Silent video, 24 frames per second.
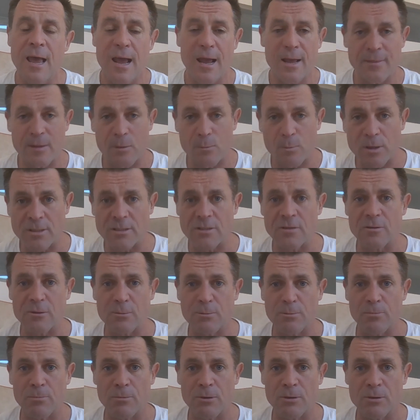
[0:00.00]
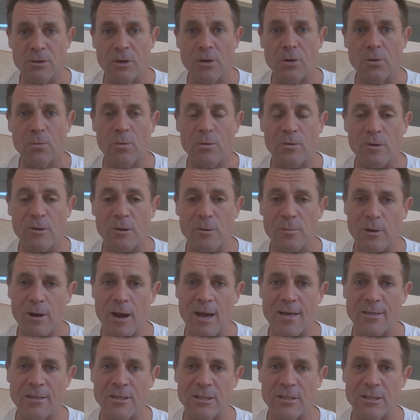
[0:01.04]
And then once you've consulted with your immigration